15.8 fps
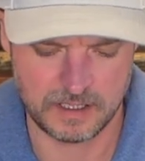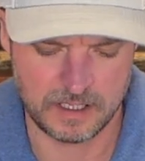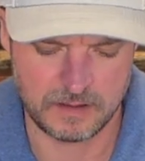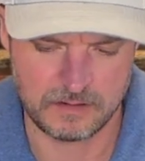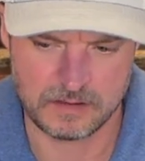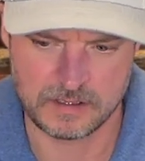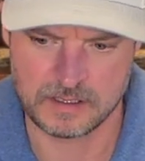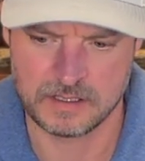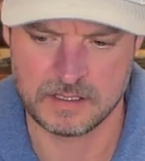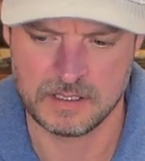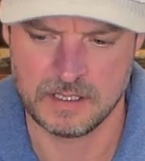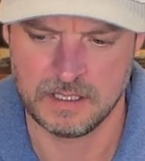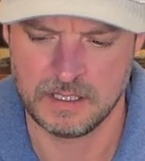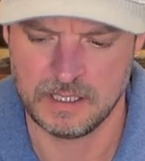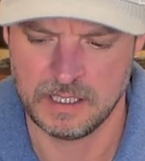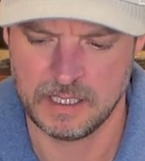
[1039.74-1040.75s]
out,
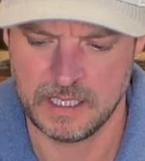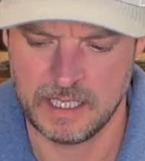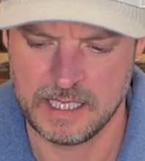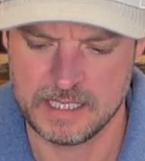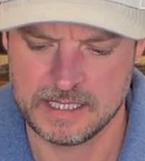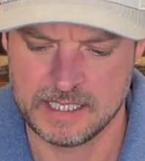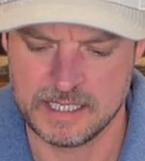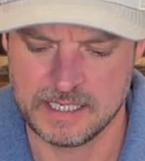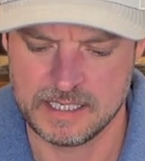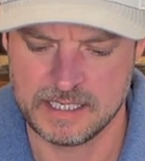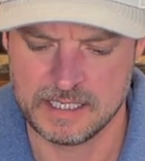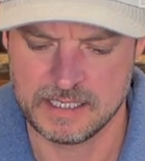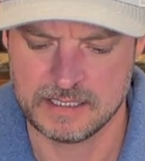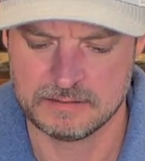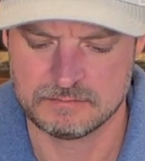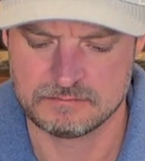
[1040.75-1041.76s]
and then
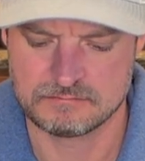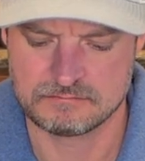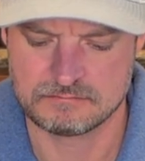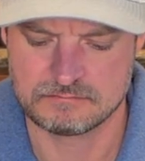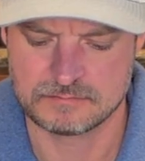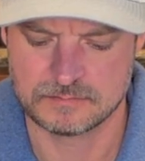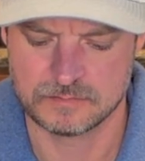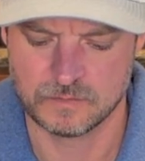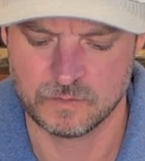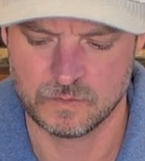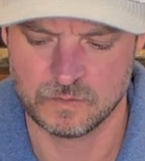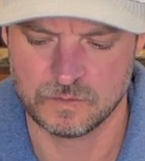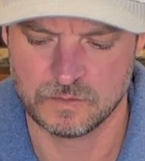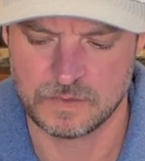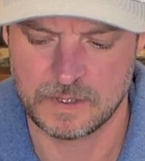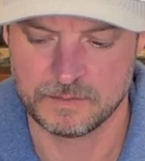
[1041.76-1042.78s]
I'm
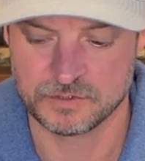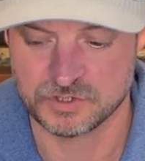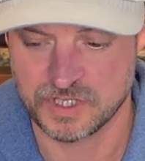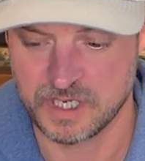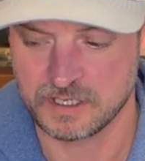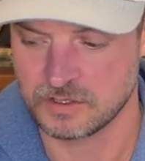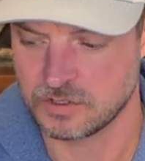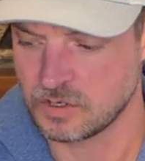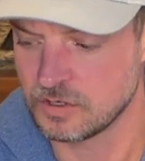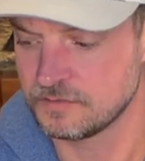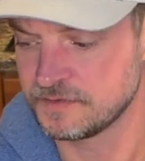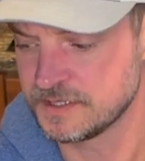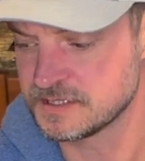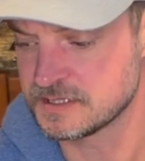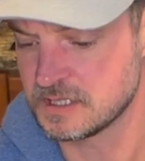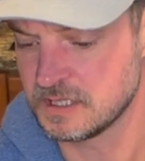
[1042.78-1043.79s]
gonna try and carve
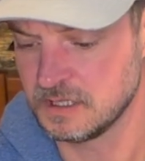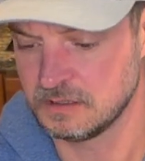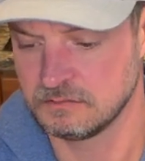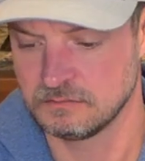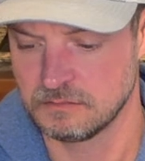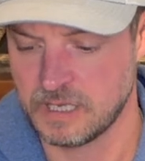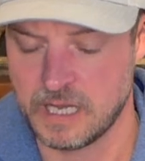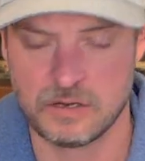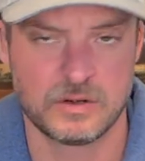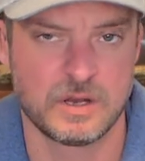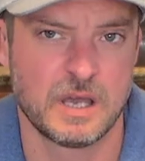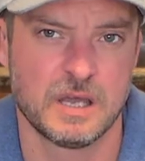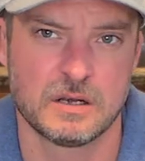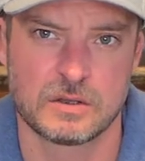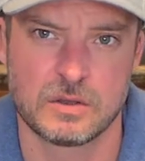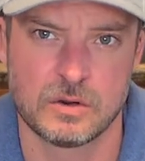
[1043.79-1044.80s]
this thing. I don't know
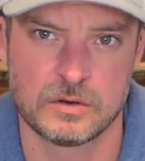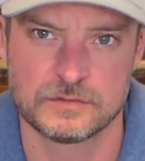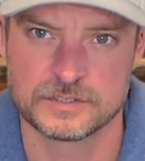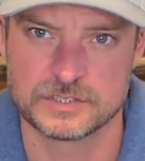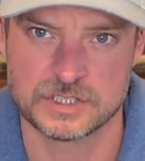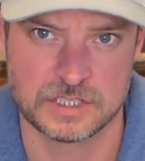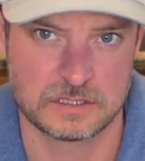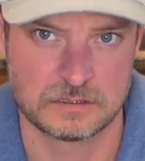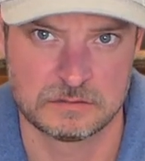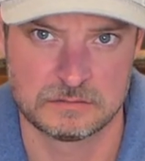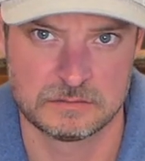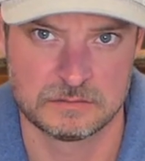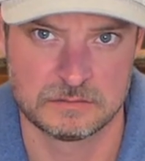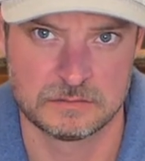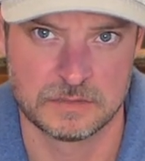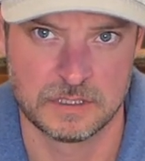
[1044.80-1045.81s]
how to carve a chicken.
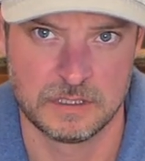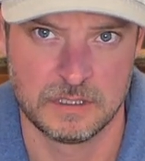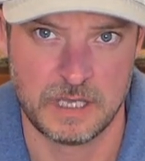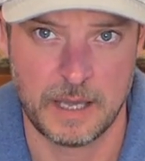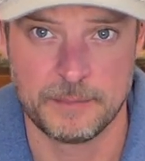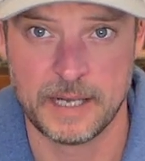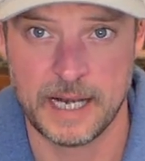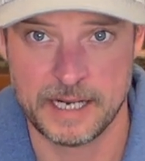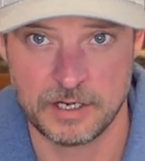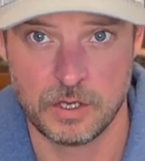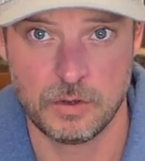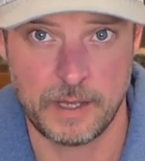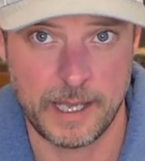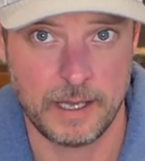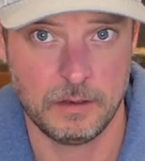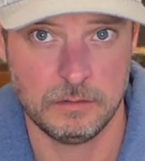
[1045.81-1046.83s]
I mean, I know
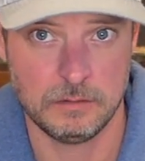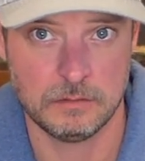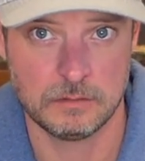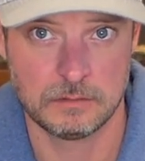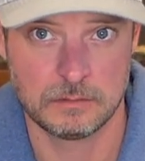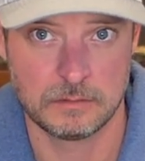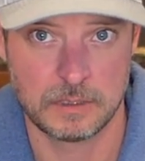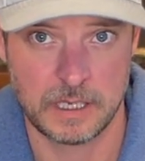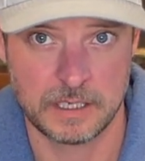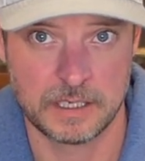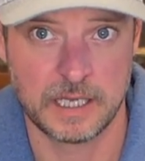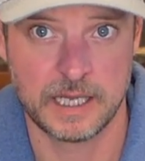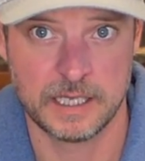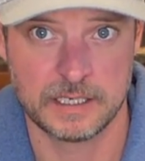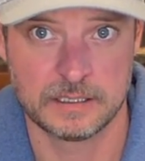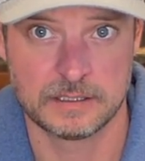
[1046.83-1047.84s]
how
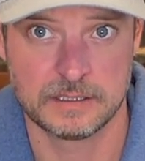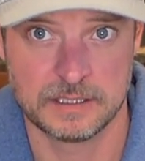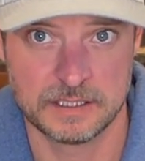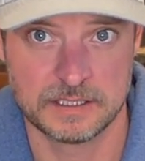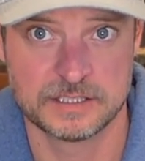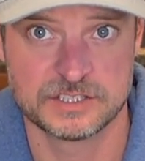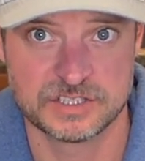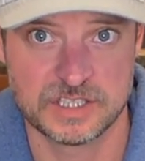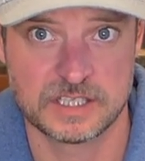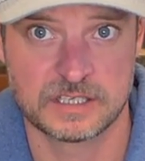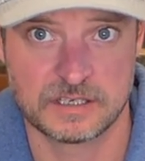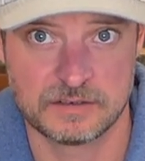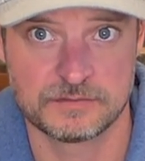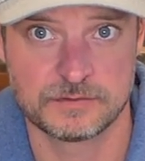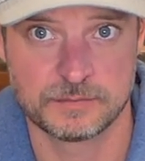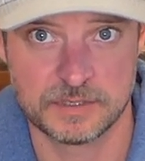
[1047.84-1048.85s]
to get the chicken
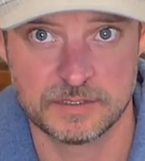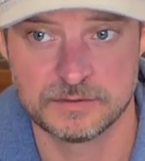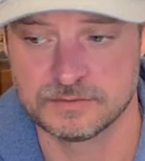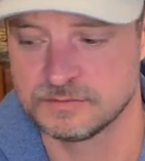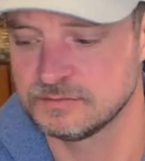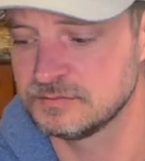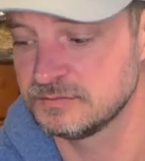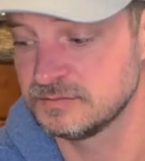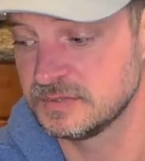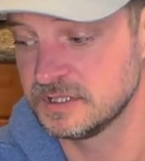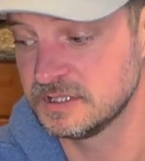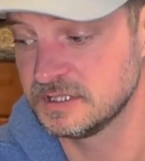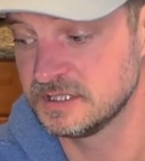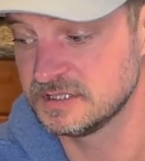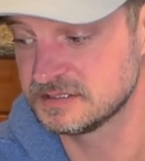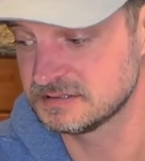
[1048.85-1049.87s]
off the bone,
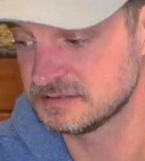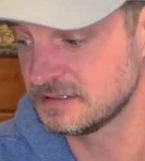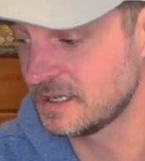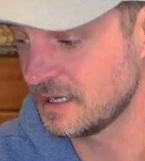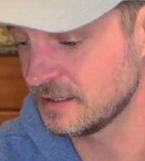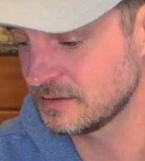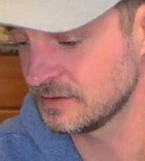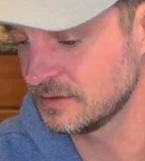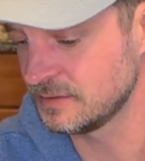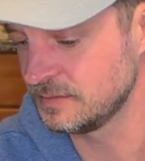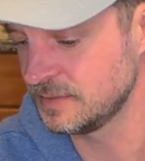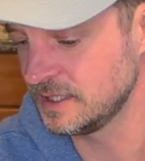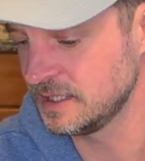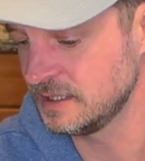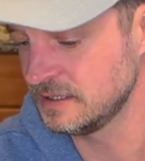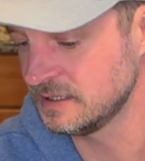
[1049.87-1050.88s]
but it's not gonna
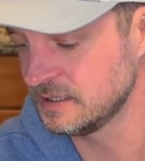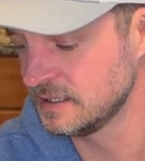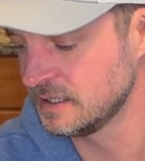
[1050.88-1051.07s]
be,